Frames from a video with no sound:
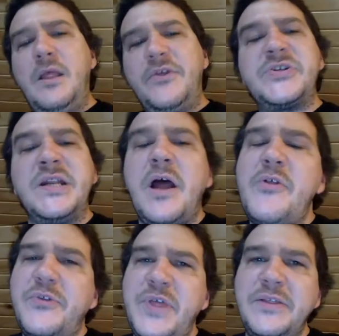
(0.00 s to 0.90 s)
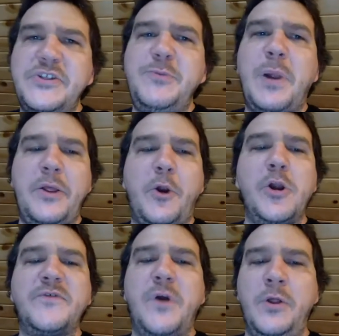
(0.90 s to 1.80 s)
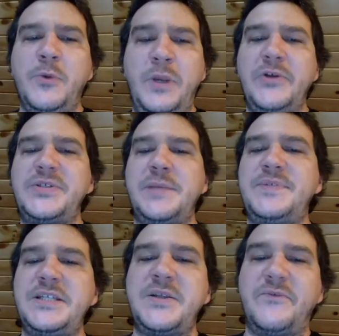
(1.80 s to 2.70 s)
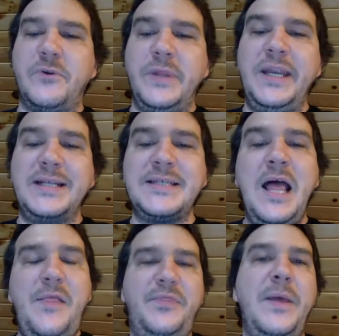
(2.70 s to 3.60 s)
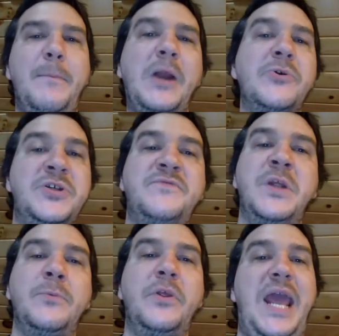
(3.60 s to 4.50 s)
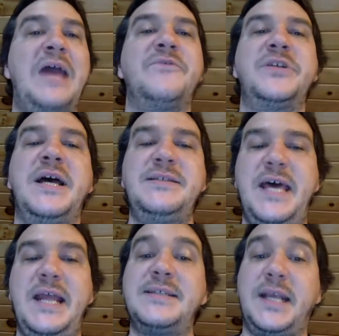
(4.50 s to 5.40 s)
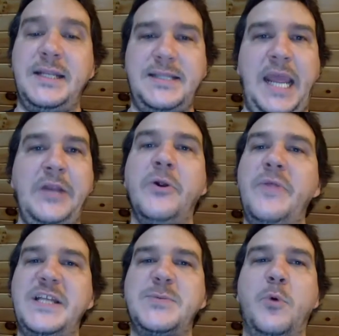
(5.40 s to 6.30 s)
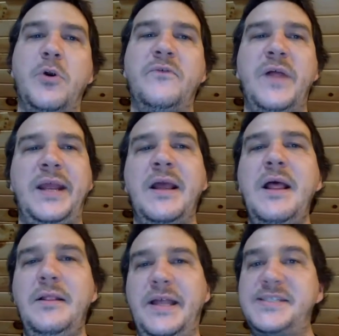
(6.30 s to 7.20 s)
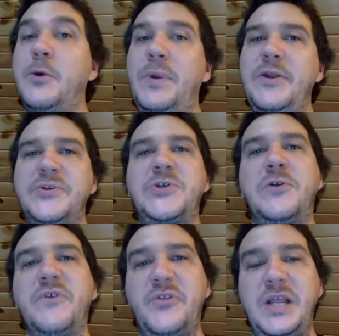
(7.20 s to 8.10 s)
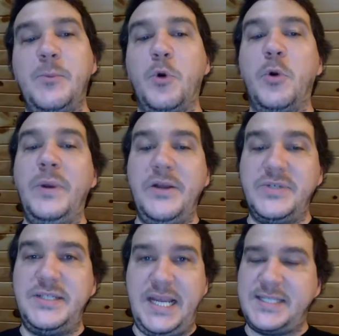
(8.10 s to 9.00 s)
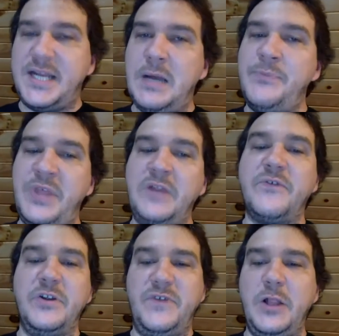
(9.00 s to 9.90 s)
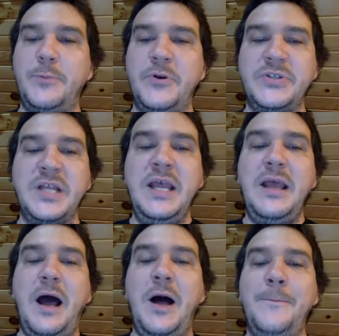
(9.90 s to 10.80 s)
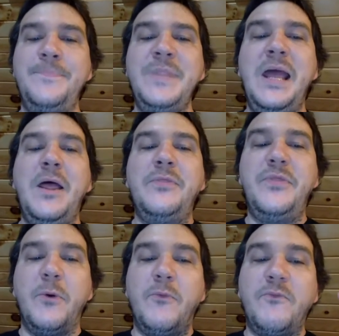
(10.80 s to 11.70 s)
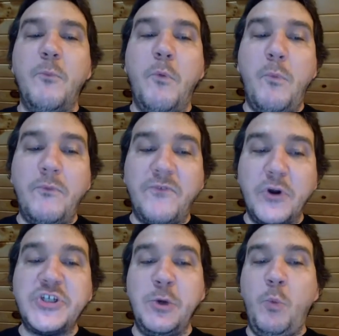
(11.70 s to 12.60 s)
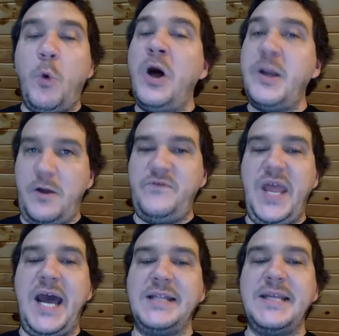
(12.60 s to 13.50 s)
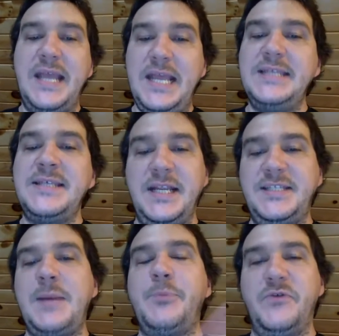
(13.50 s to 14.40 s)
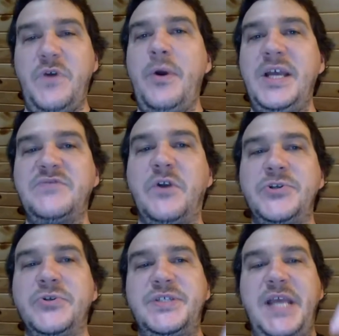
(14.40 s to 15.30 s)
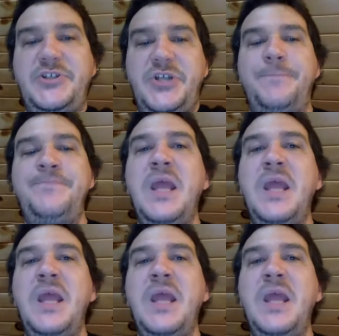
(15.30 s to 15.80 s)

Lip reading: There's another thing that you probably heard of called the Windows subsystem for Linux. That Microsoft doesn't really advertise that as a container. That's more of like less a Windows Server thing and more a Windows desktop thing for developers. The version 1 of that is an example of OS virtualization.